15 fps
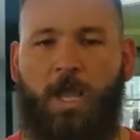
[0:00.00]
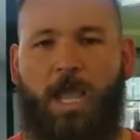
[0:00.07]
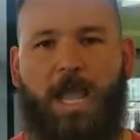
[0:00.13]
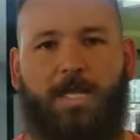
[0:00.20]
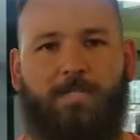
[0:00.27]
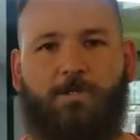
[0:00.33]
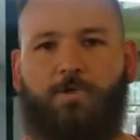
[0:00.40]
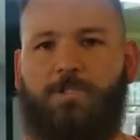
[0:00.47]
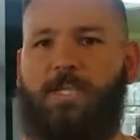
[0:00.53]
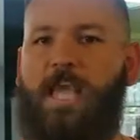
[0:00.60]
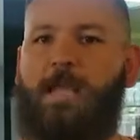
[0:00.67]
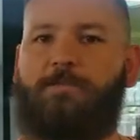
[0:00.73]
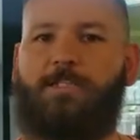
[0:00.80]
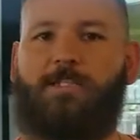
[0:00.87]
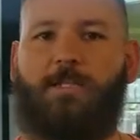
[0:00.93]
As those
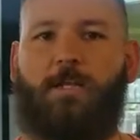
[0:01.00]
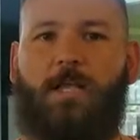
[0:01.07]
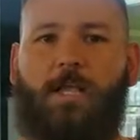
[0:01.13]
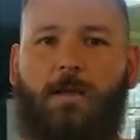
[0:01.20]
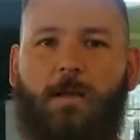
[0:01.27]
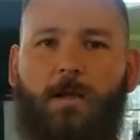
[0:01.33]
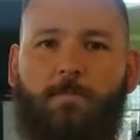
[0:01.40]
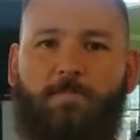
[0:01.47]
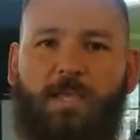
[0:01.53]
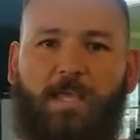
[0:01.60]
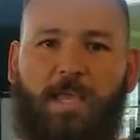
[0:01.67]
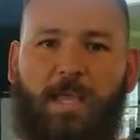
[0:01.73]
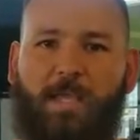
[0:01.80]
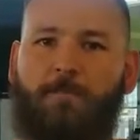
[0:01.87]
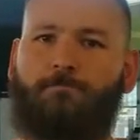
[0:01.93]
games
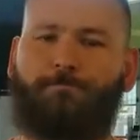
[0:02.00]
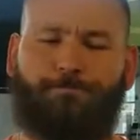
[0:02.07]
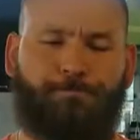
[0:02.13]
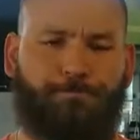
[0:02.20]
begin,